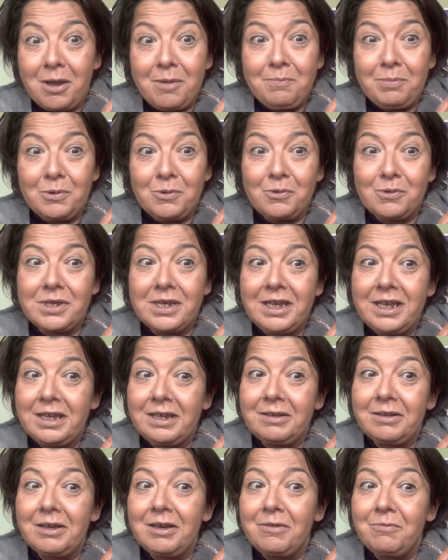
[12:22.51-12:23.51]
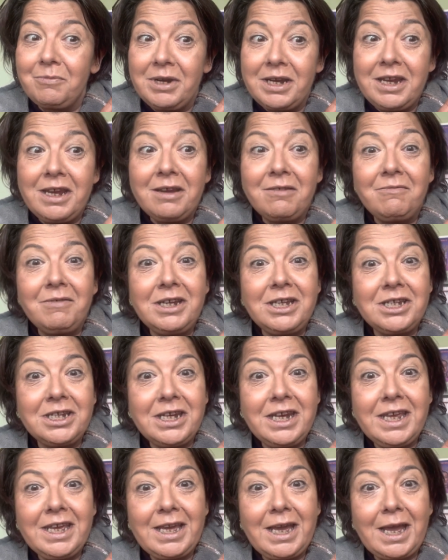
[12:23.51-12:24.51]
bought it when it
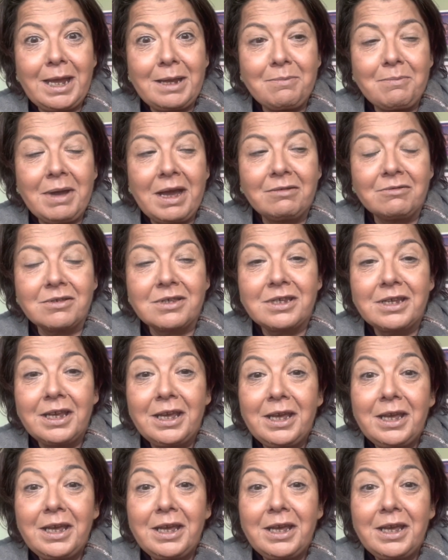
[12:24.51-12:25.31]
originally came out.